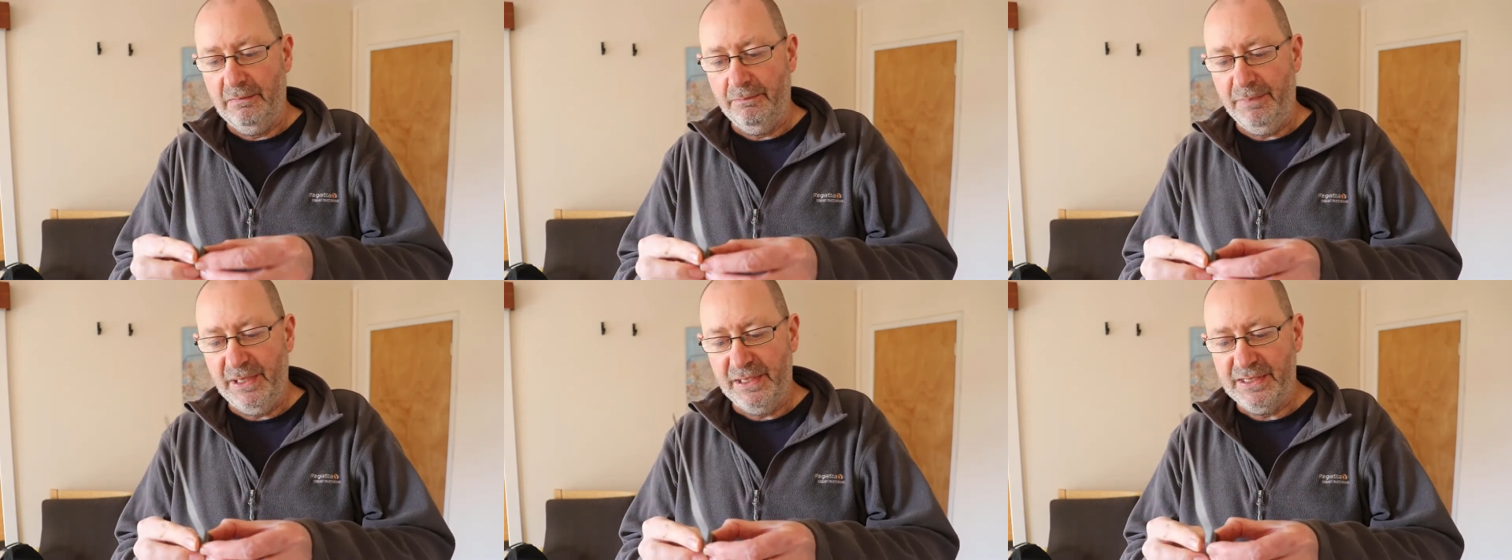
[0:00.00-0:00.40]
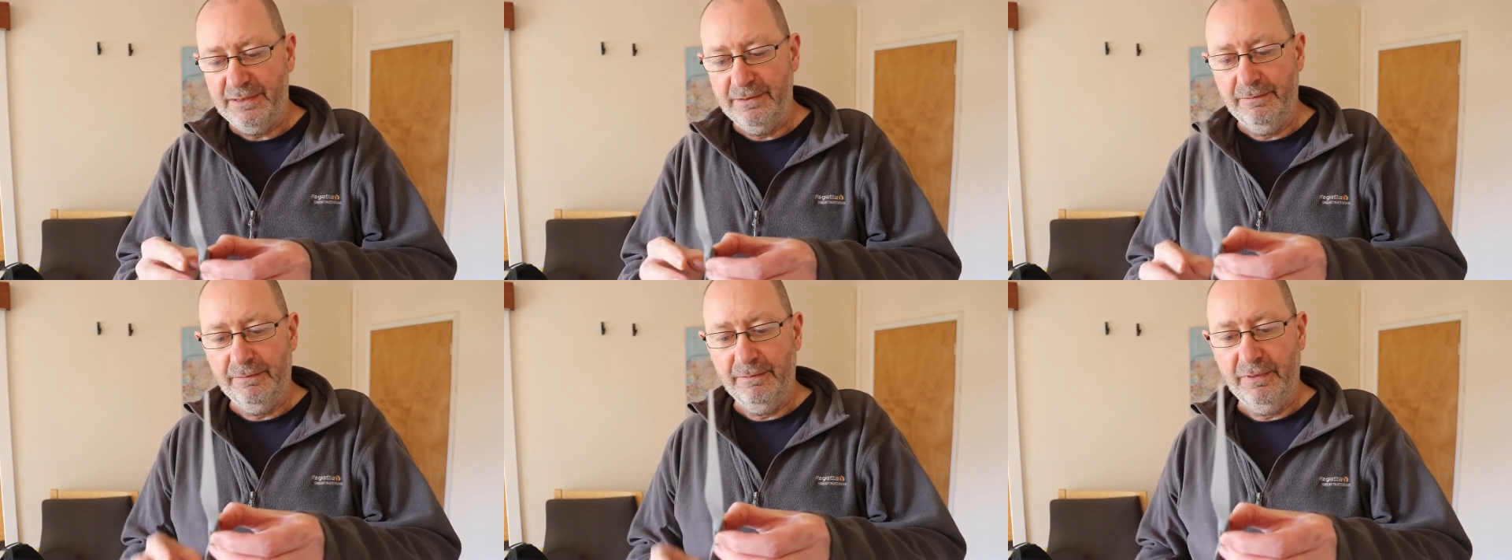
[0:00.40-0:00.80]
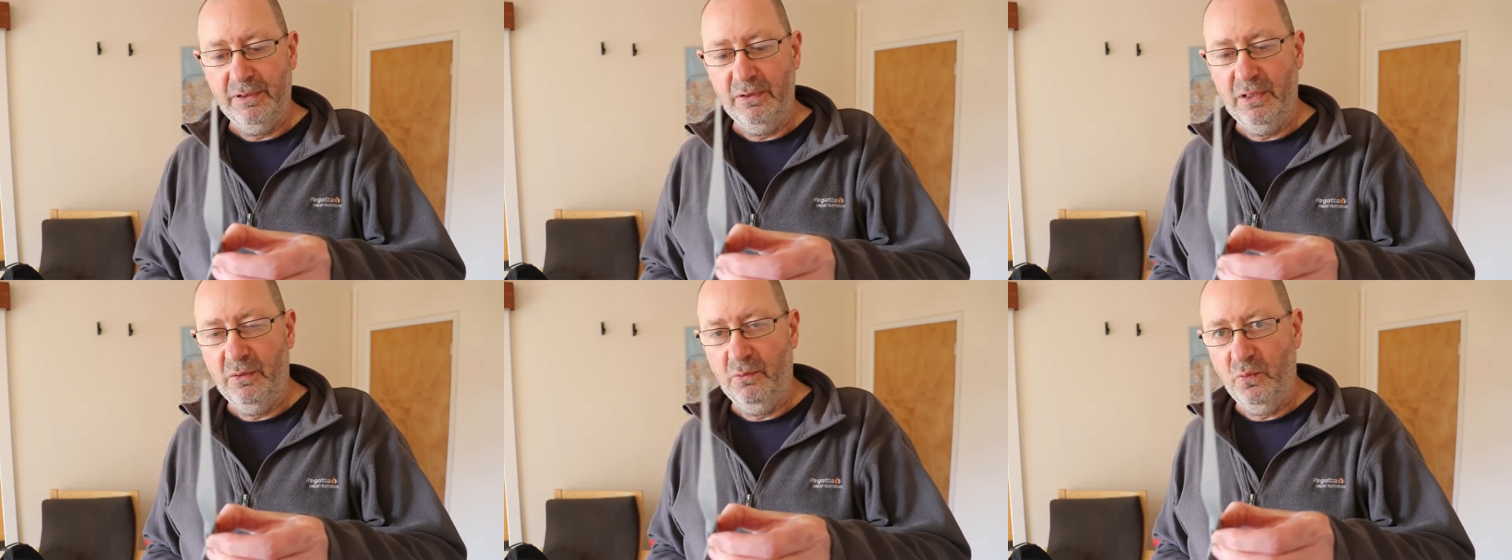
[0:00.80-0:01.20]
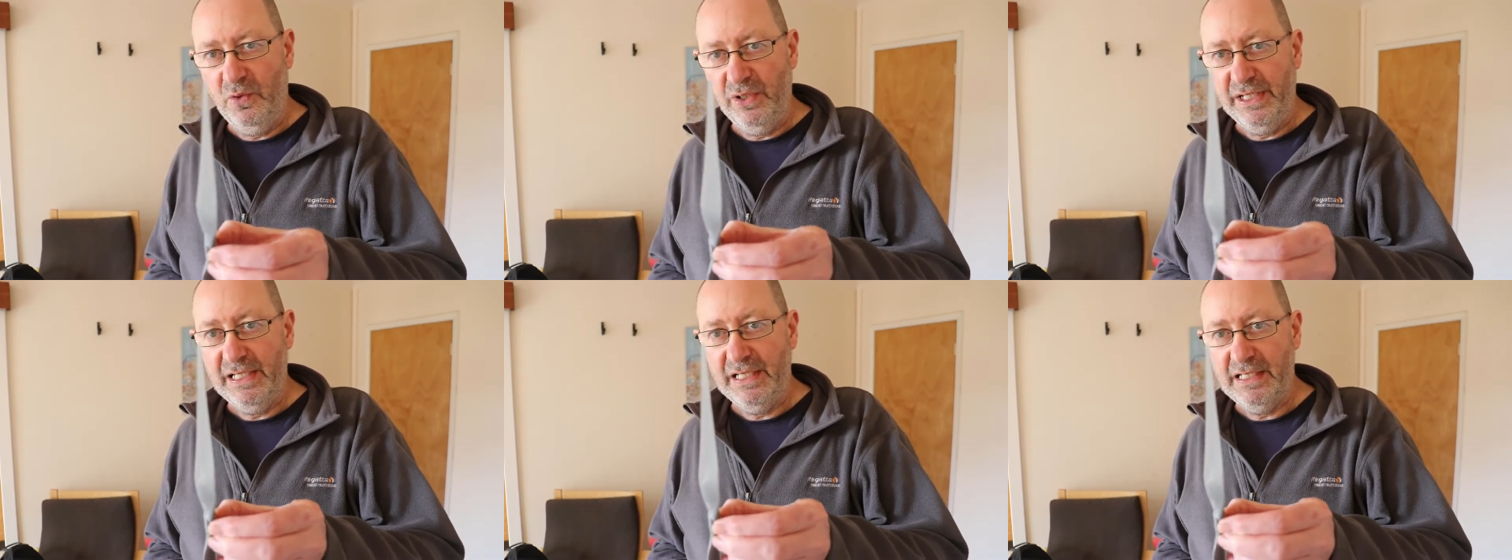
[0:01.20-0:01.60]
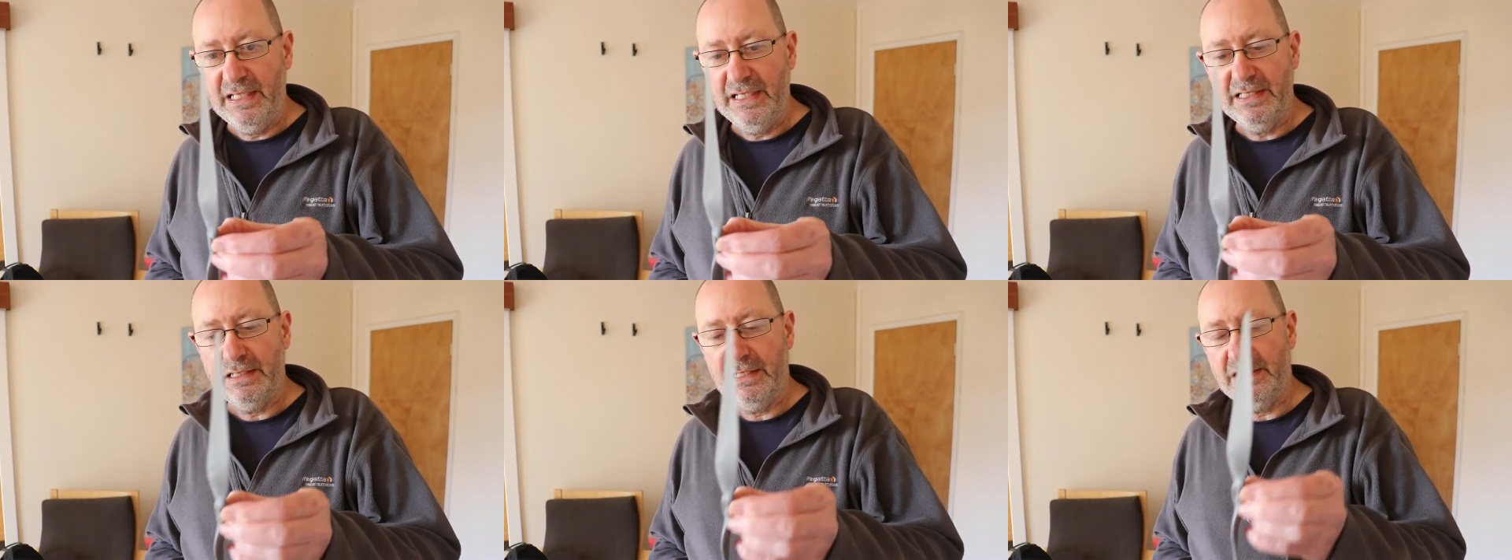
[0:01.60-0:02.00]
But how
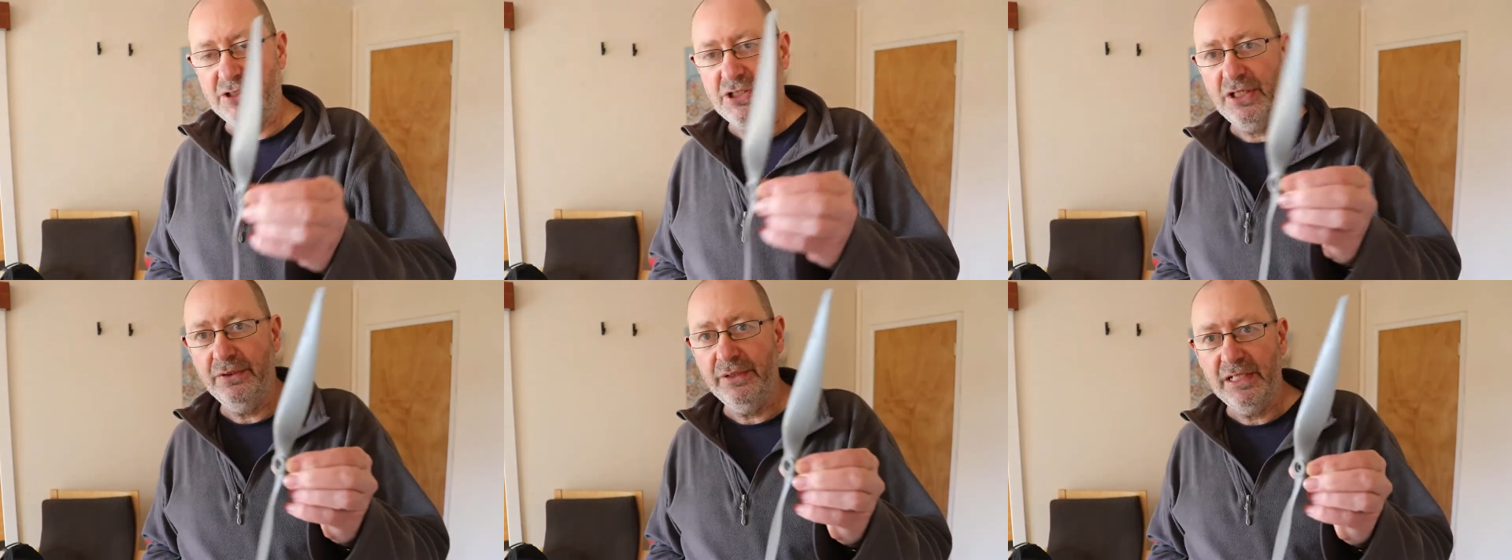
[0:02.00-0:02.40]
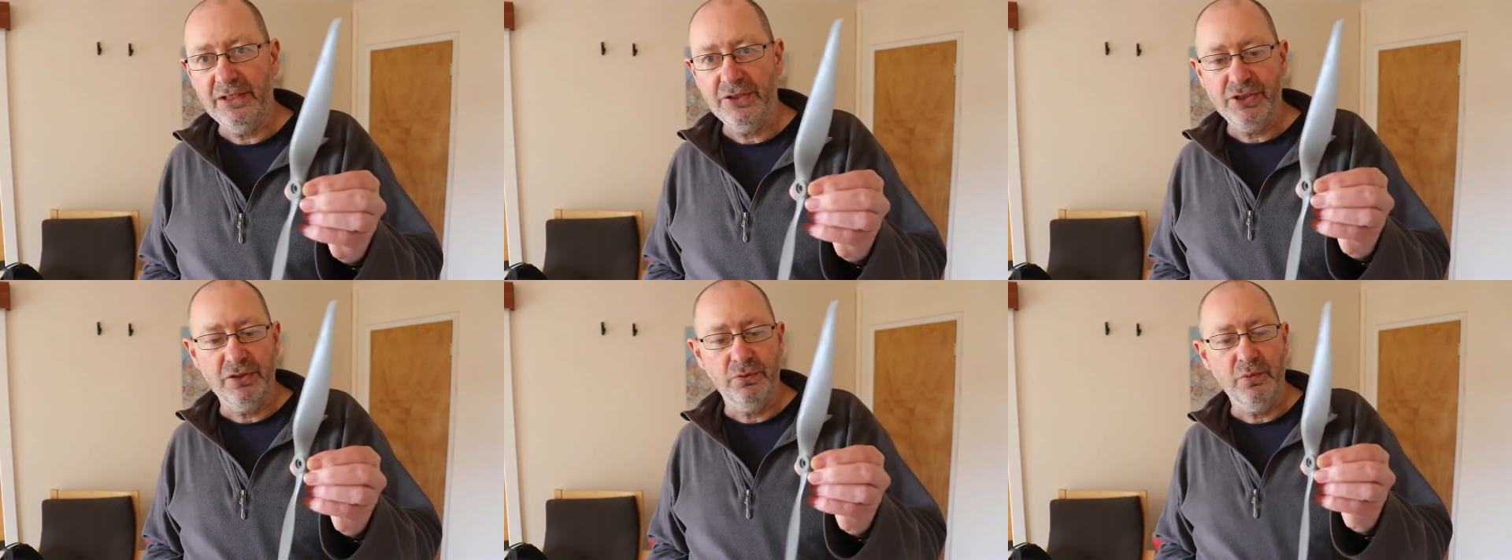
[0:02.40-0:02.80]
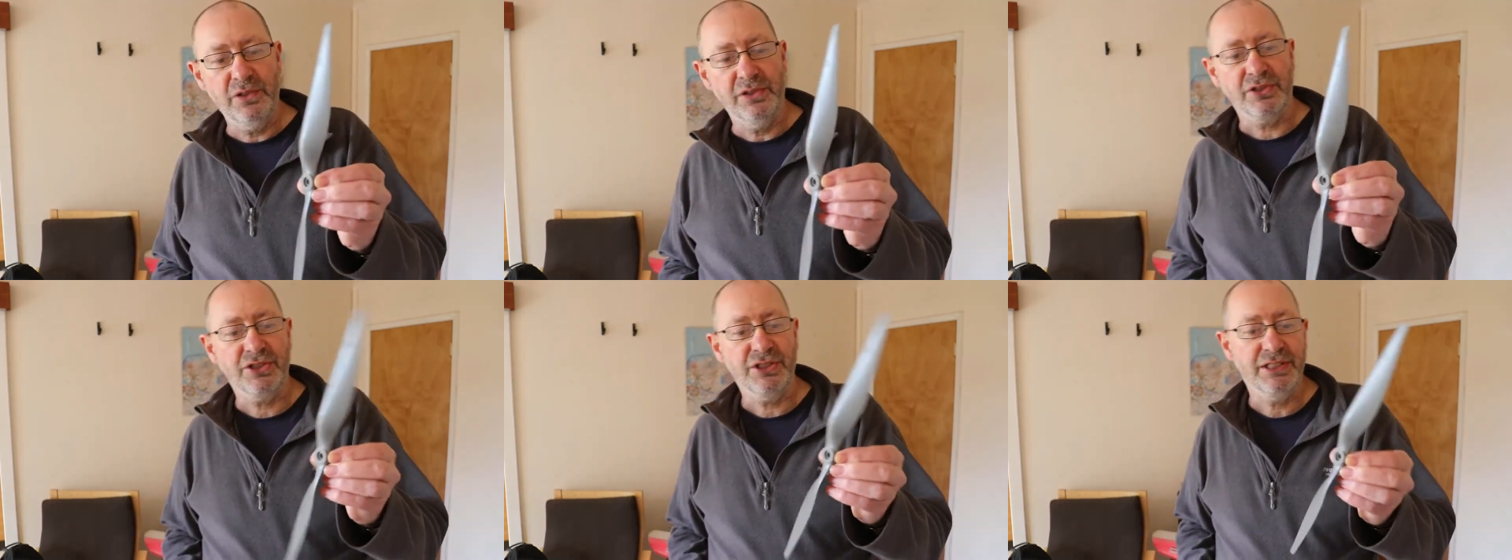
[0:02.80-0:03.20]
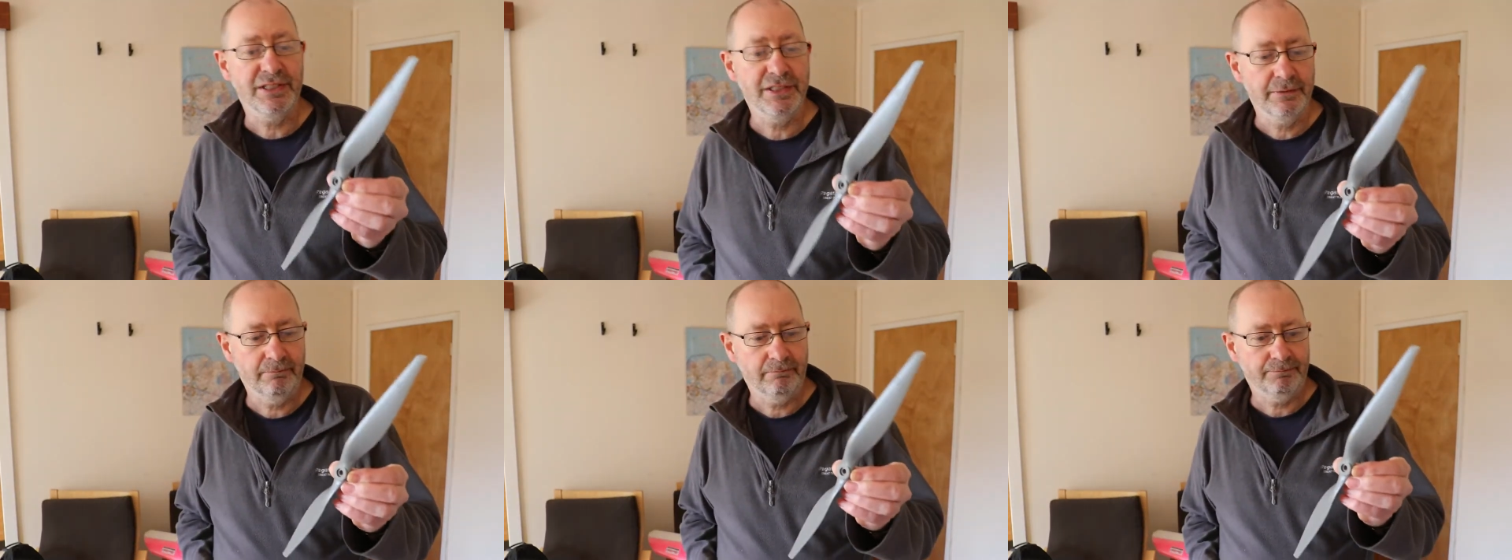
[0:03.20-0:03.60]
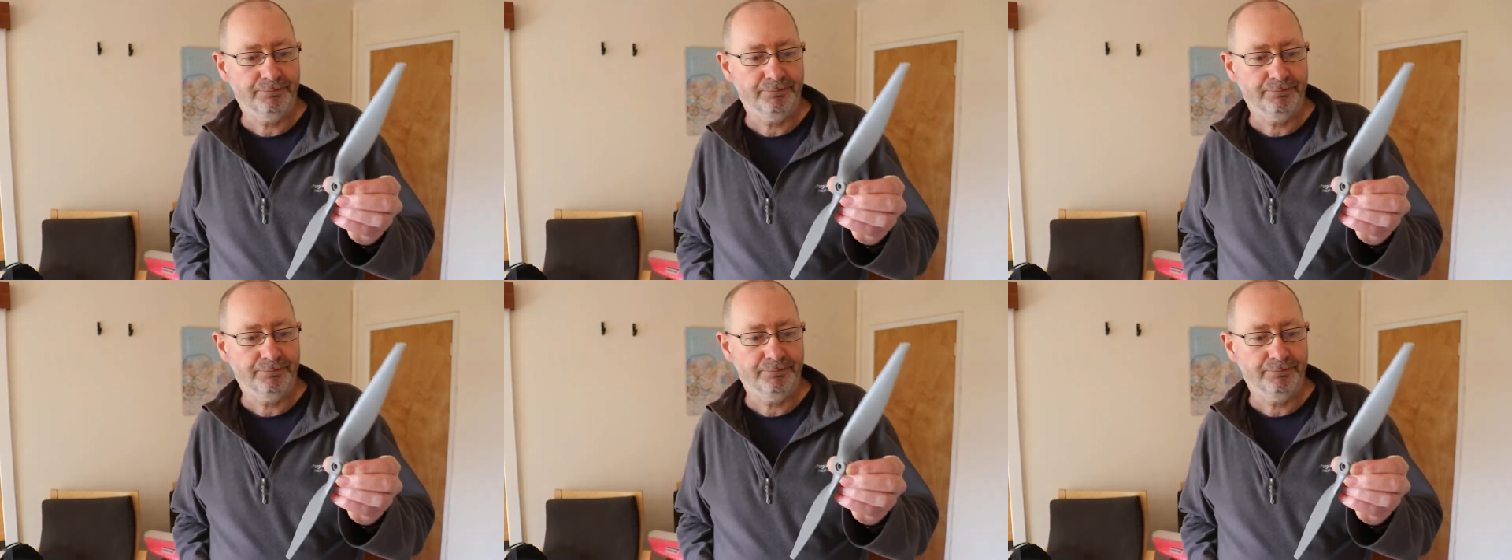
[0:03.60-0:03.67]
it actually works is,